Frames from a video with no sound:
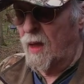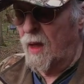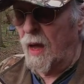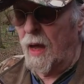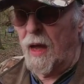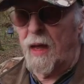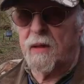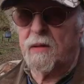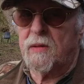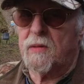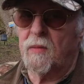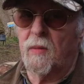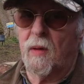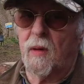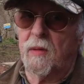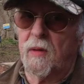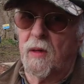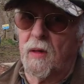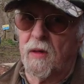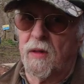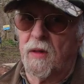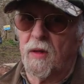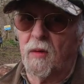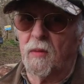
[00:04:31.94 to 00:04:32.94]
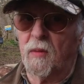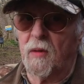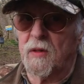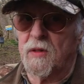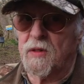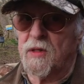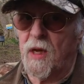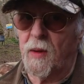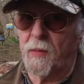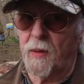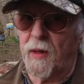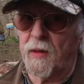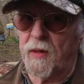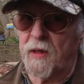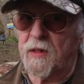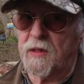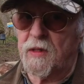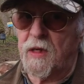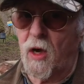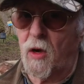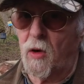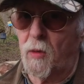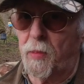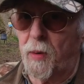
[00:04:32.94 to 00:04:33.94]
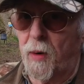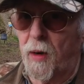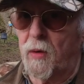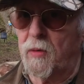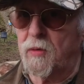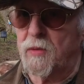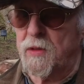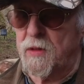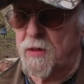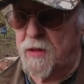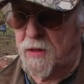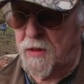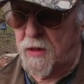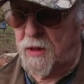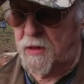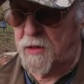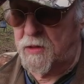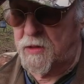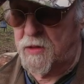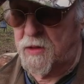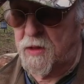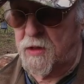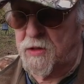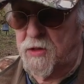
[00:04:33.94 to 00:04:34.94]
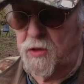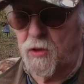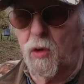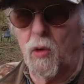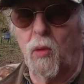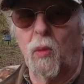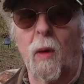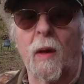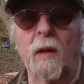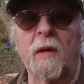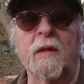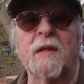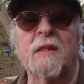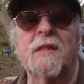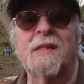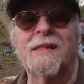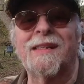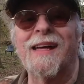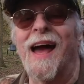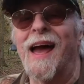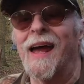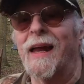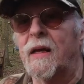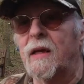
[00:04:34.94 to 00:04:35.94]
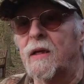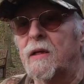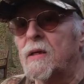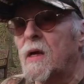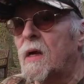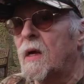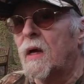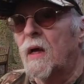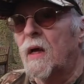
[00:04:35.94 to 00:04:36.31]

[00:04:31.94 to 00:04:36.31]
And, and the only thing I've got to say about these GoPros, these, this new one, this 10, it,